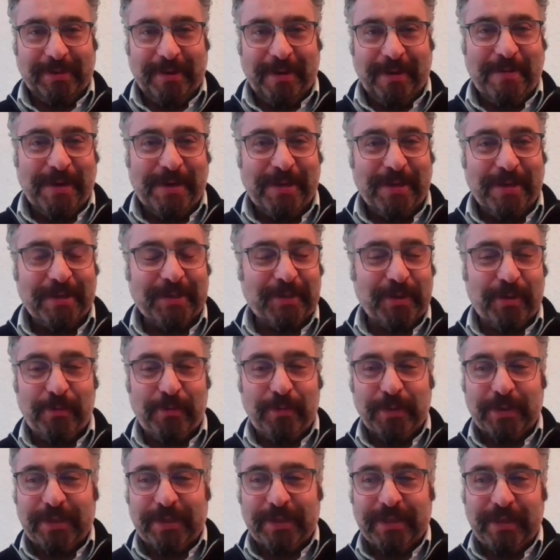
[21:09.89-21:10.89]
I mean, it's
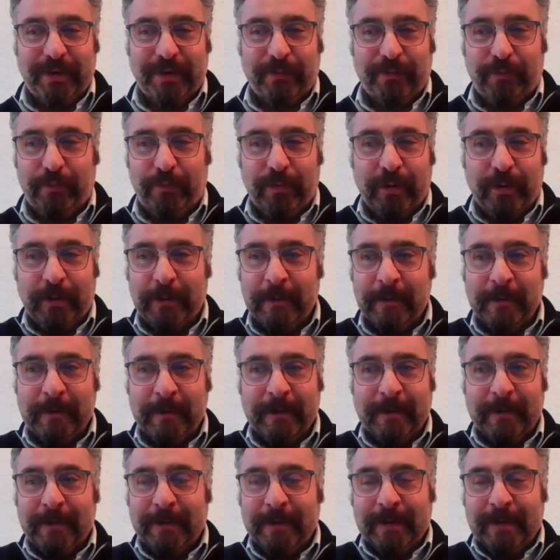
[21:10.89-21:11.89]
almost as if,
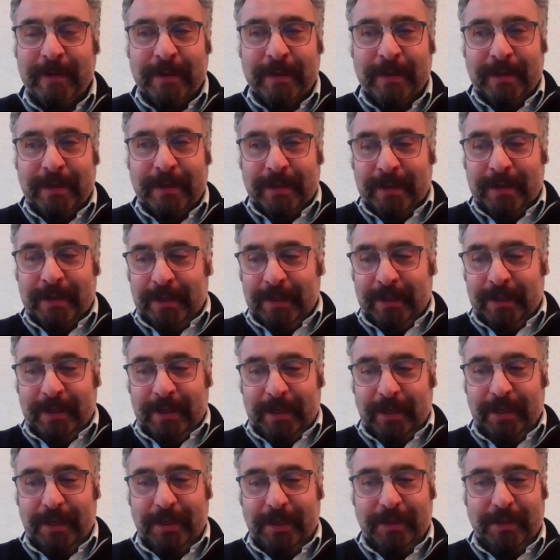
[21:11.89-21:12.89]

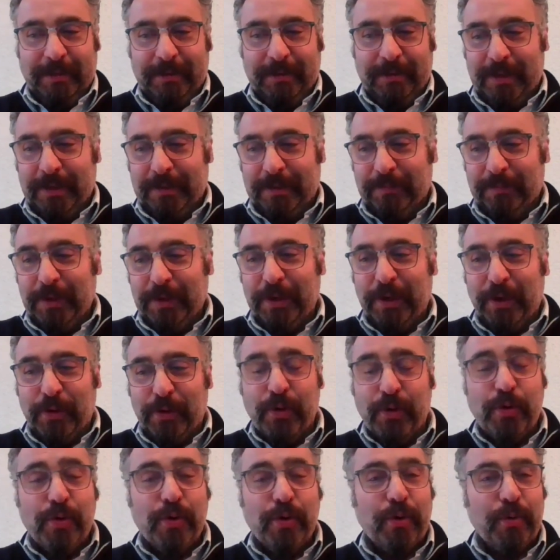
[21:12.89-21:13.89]
you
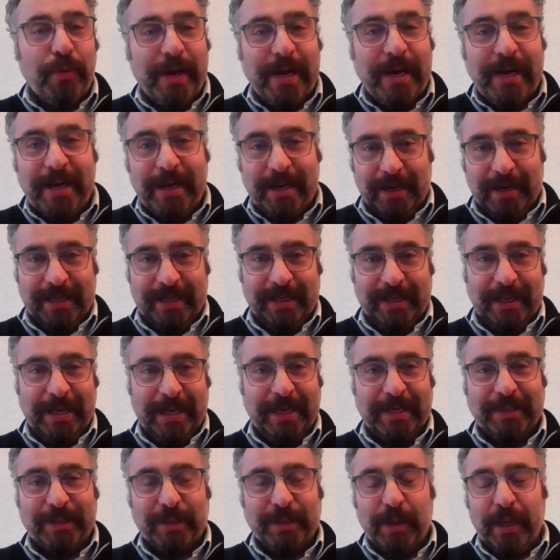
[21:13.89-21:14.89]
know, who are we
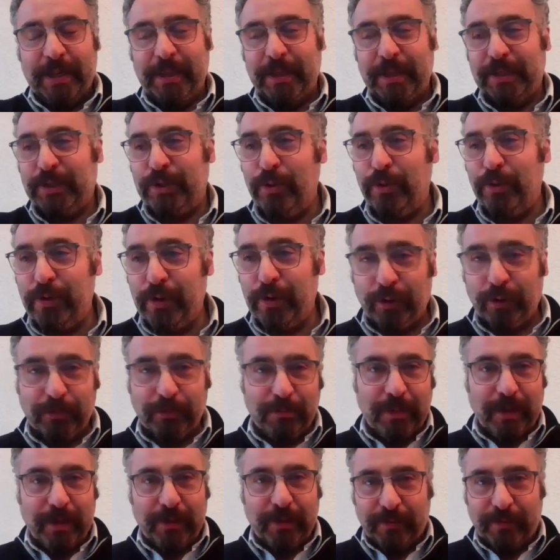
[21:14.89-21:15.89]
in the
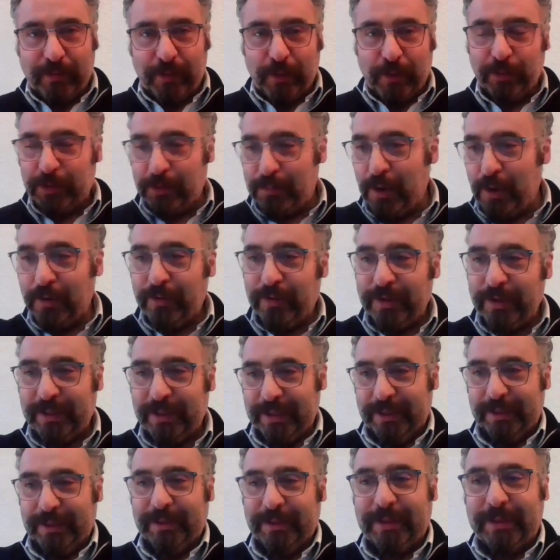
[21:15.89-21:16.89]
so-called mother of all
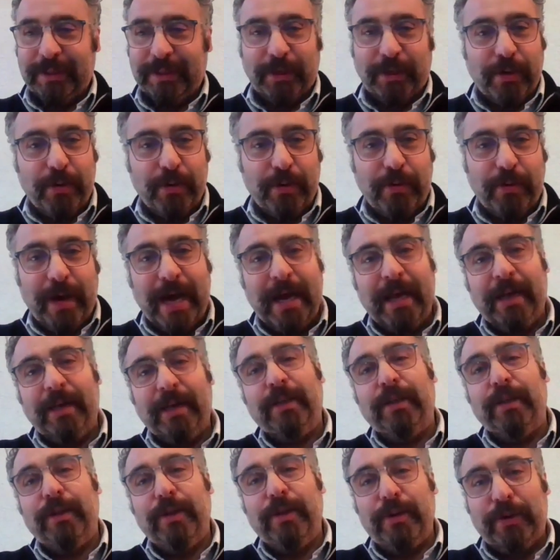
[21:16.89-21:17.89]
democracies to go
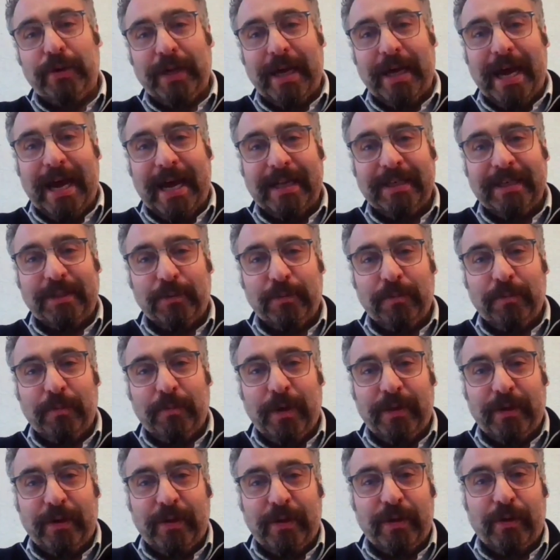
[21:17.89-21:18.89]
and look at
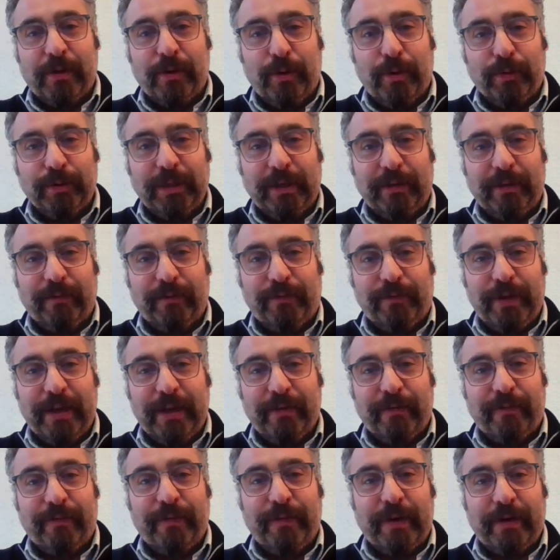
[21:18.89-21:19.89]
whether they're holding
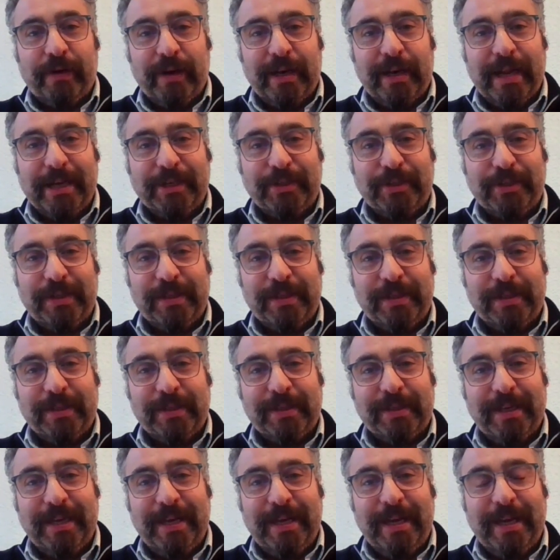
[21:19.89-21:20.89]
free and fair
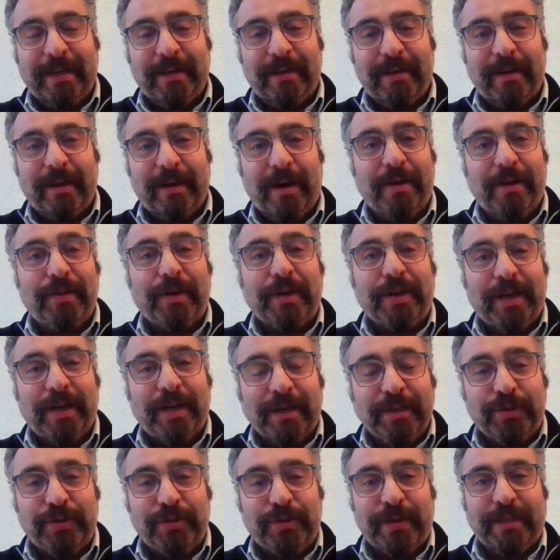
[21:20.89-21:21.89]
elections in other
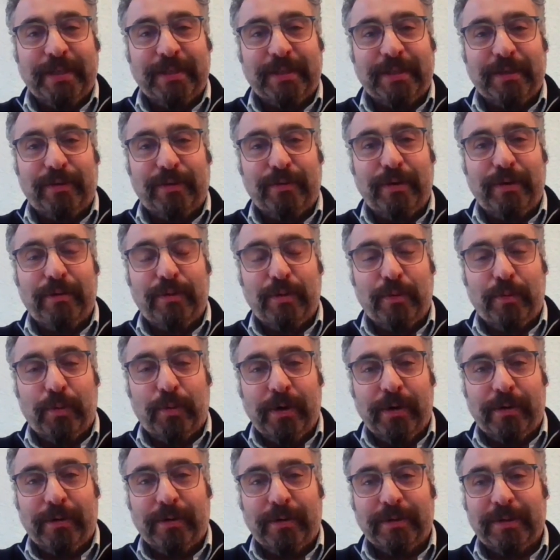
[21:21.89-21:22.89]
countries throughout the
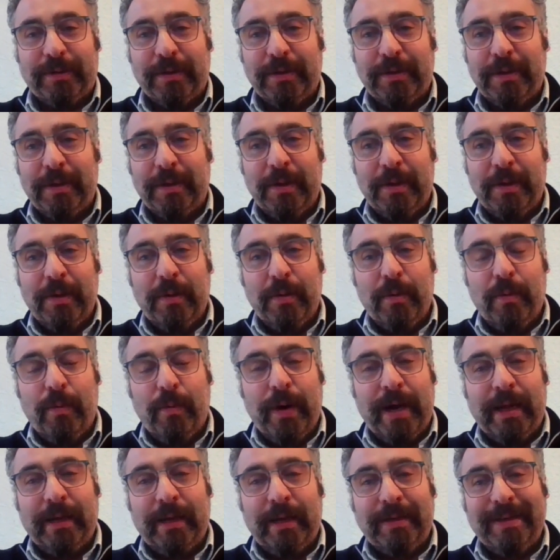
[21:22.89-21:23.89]
world,
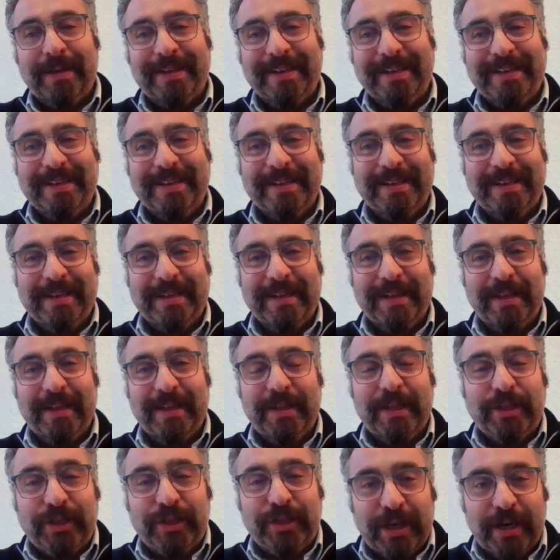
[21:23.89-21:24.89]
when
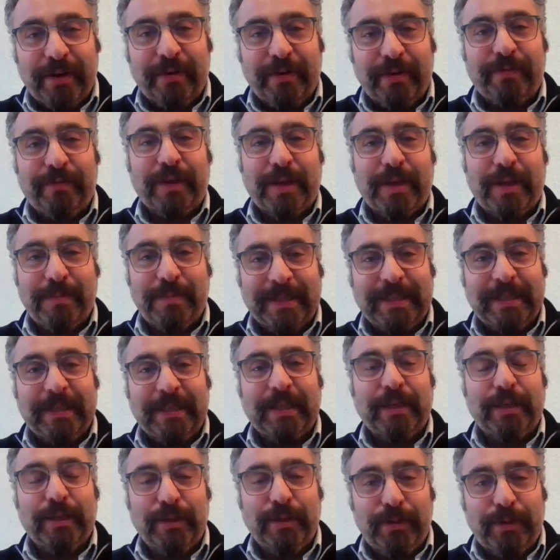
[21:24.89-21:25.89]
the chair of the committee
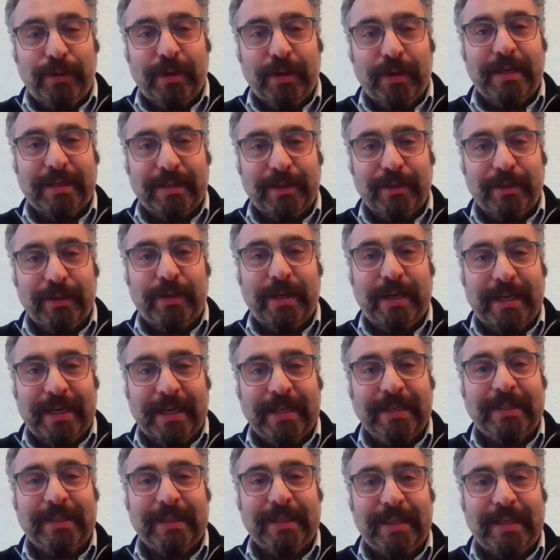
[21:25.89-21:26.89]
that is looking
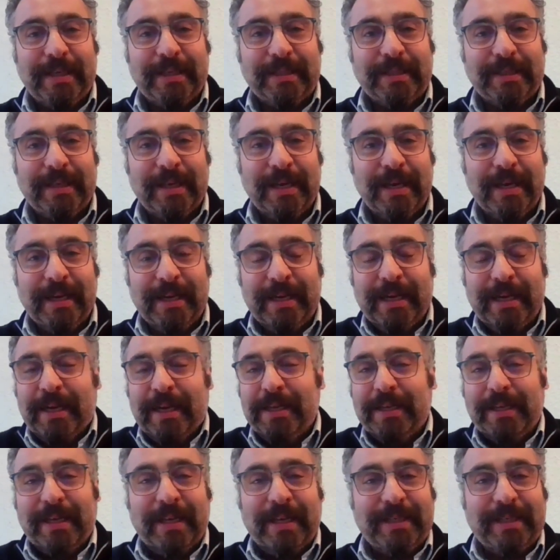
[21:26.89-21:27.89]
into this
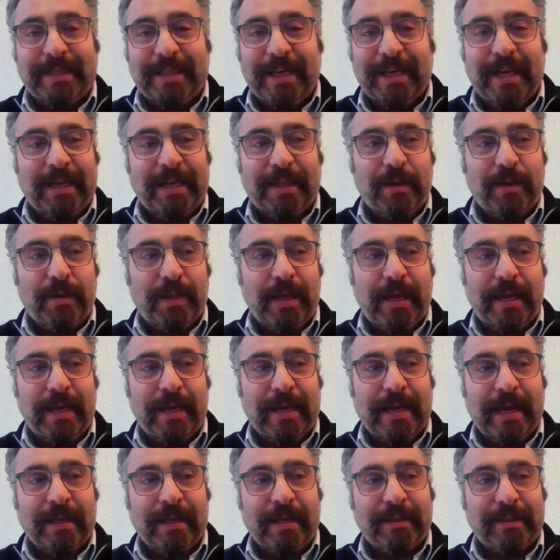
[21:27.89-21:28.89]
is saying that they
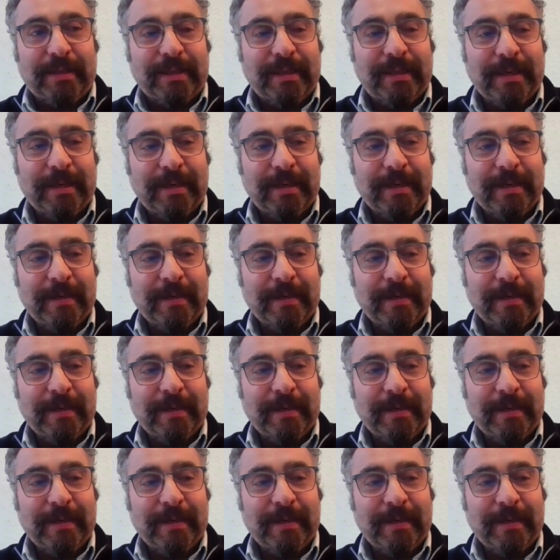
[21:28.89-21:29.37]
can't,